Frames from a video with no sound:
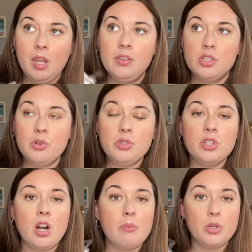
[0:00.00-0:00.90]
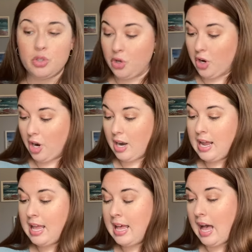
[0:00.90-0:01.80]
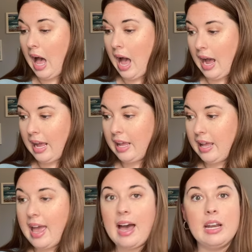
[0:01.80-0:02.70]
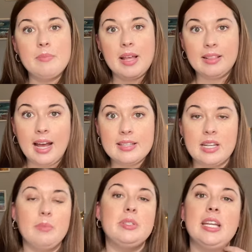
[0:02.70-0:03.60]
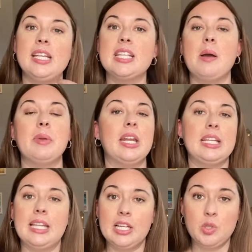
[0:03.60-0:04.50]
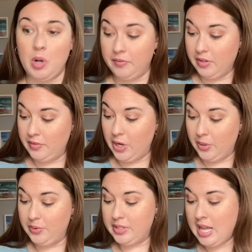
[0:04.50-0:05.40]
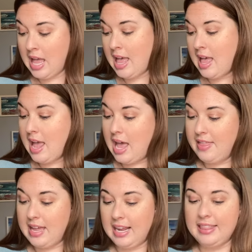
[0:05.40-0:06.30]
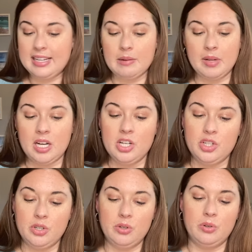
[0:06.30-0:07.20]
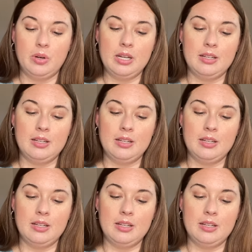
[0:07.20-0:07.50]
The toasted caramel sugar I had in my last empties, I'm getting like 12 of those. And then I think I'm gonna do